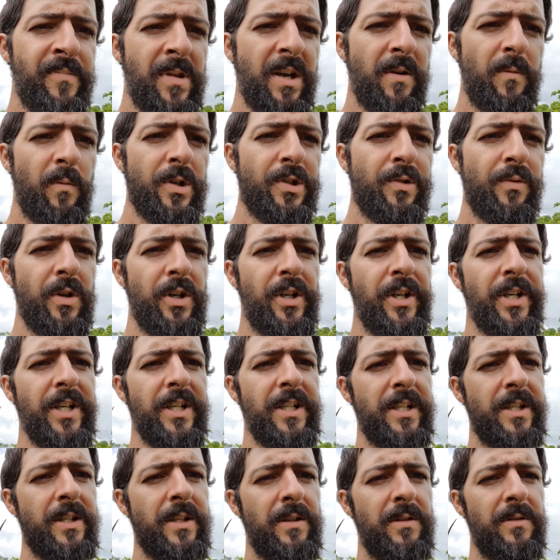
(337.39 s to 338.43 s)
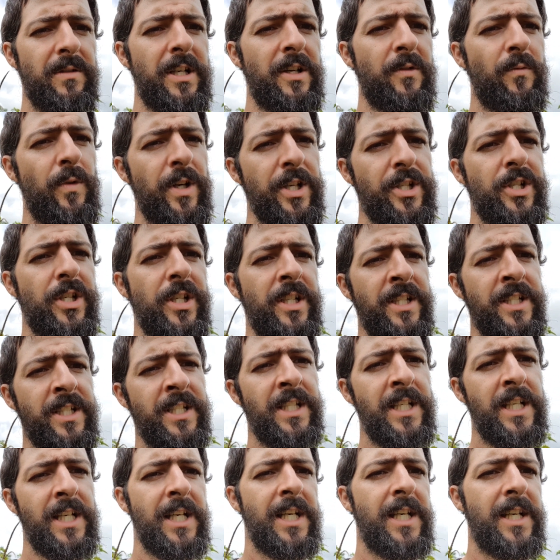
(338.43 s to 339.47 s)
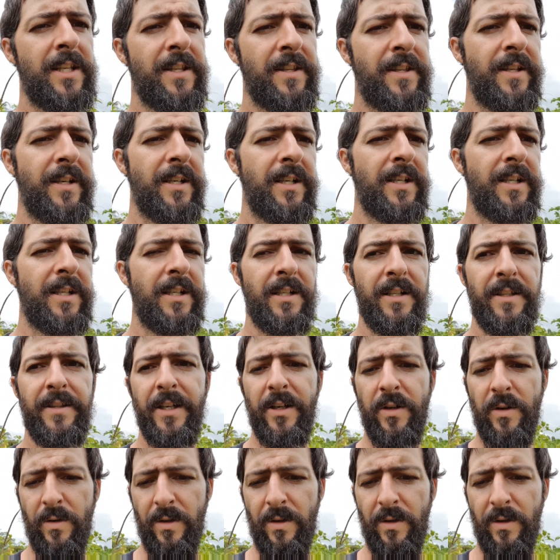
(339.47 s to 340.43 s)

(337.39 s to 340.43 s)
which we're going to, you know, enrich in the